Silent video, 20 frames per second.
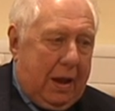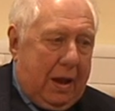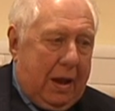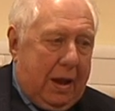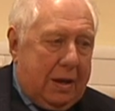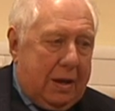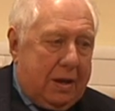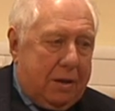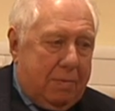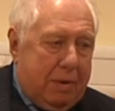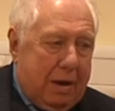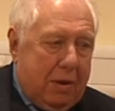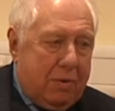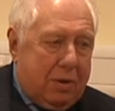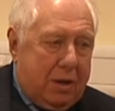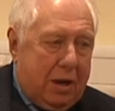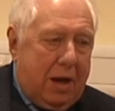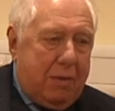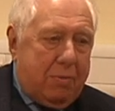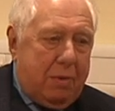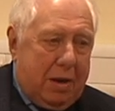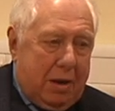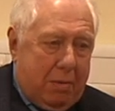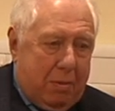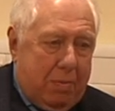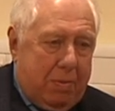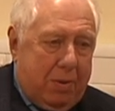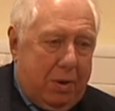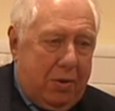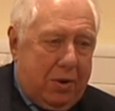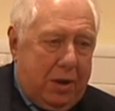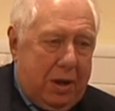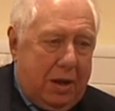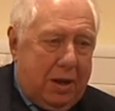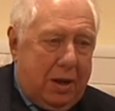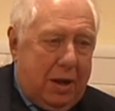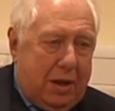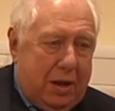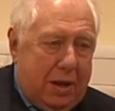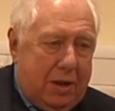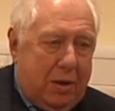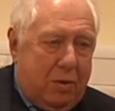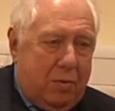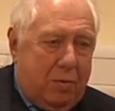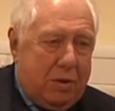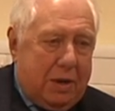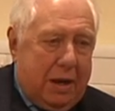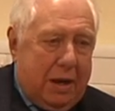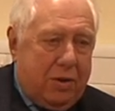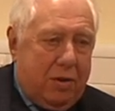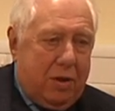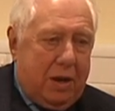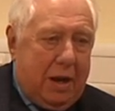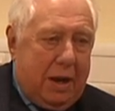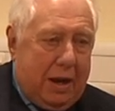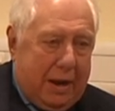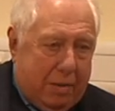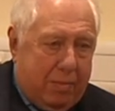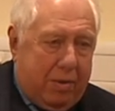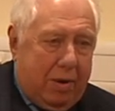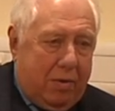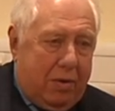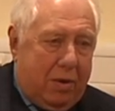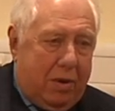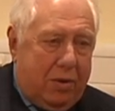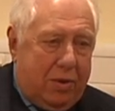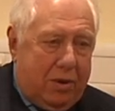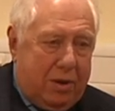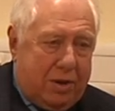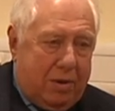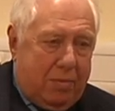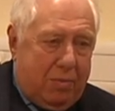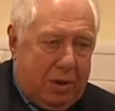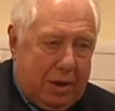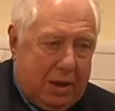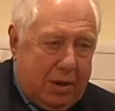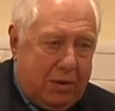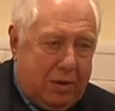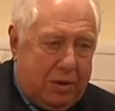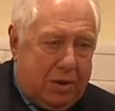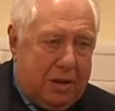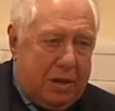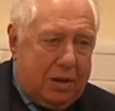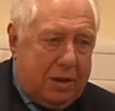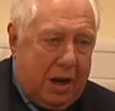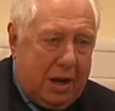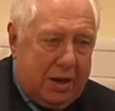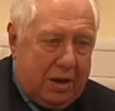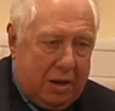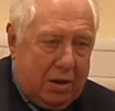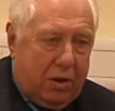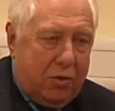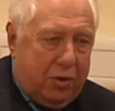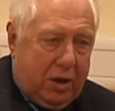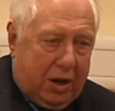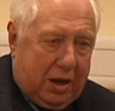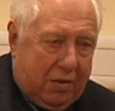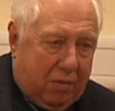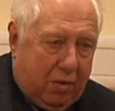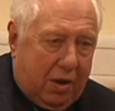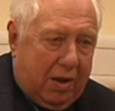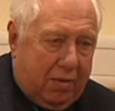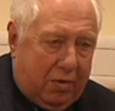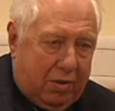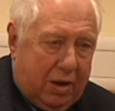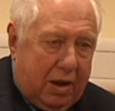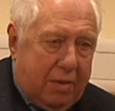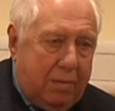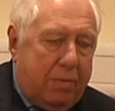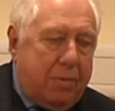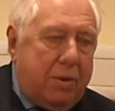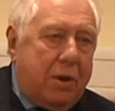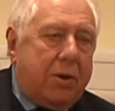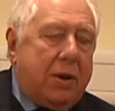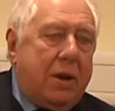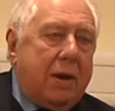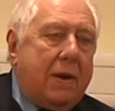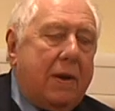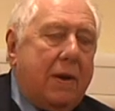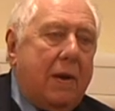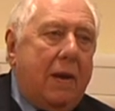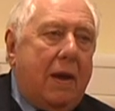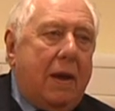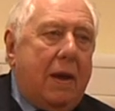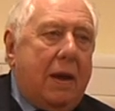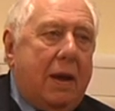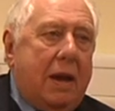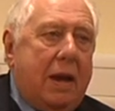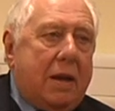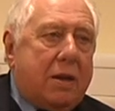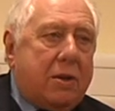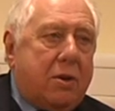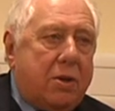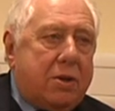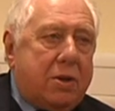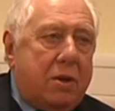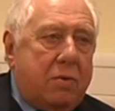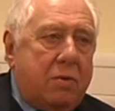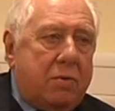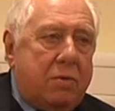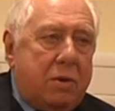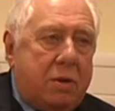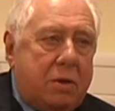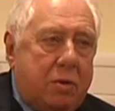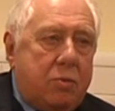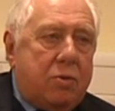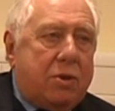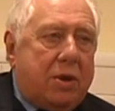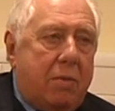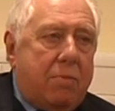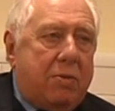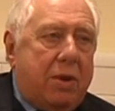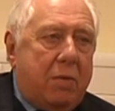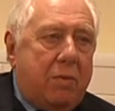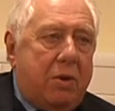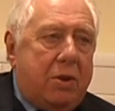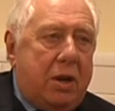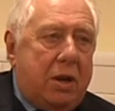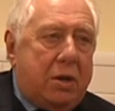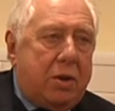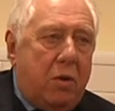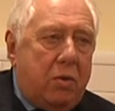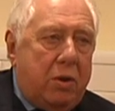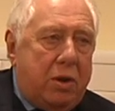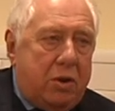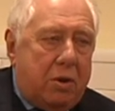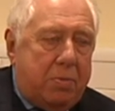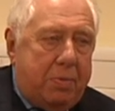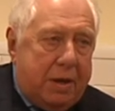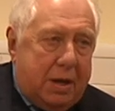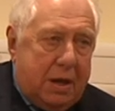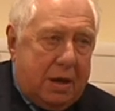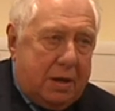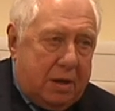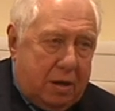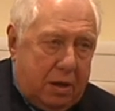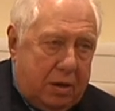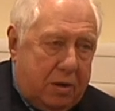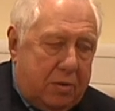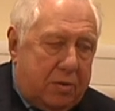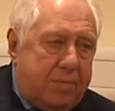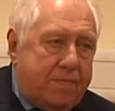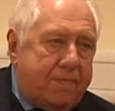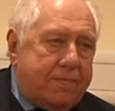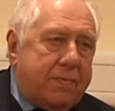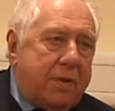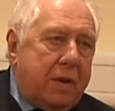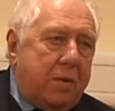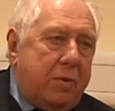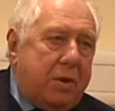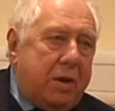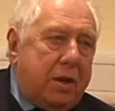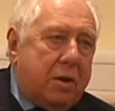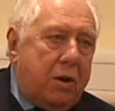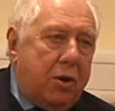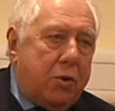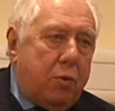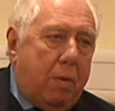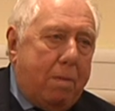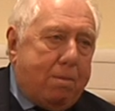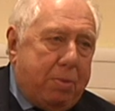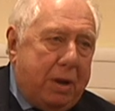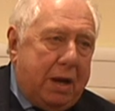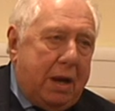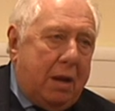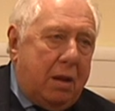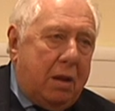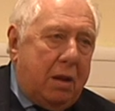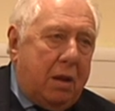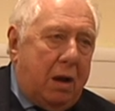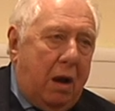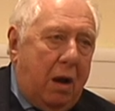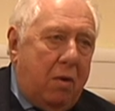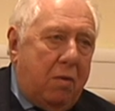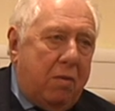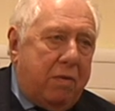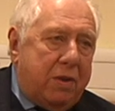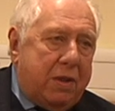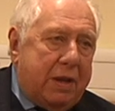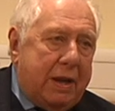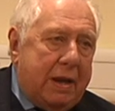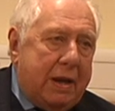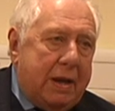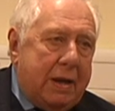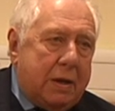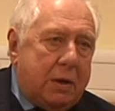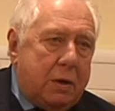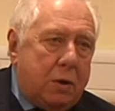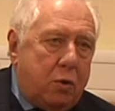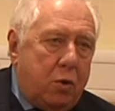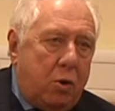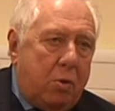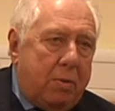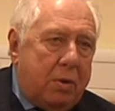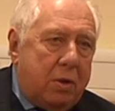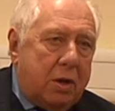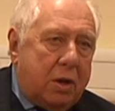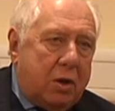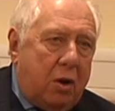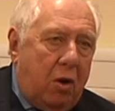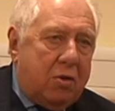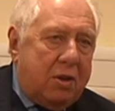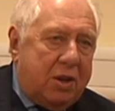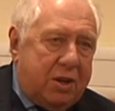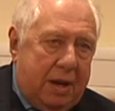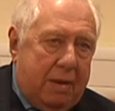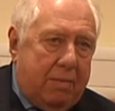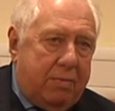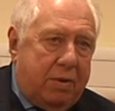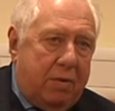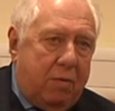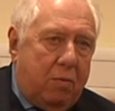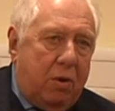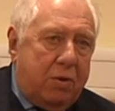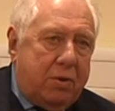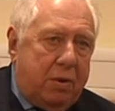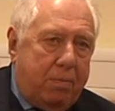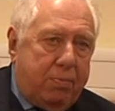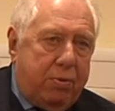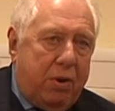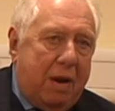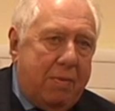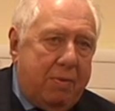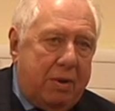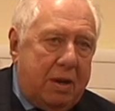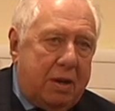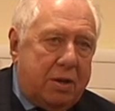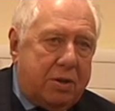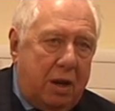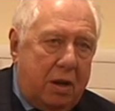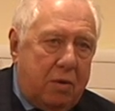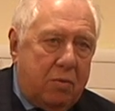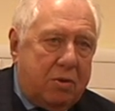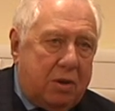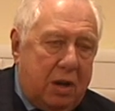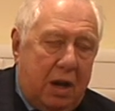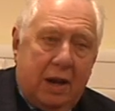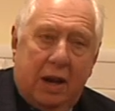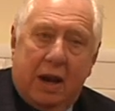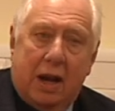And it's about time the Labour Party had a leader who was actually Labour rather than something else. He's ideologically right for the Labour Party. He's got to do something which he's only just beginning to do, which he's got to appeal over the normal concept of what a Prime Minister looks like.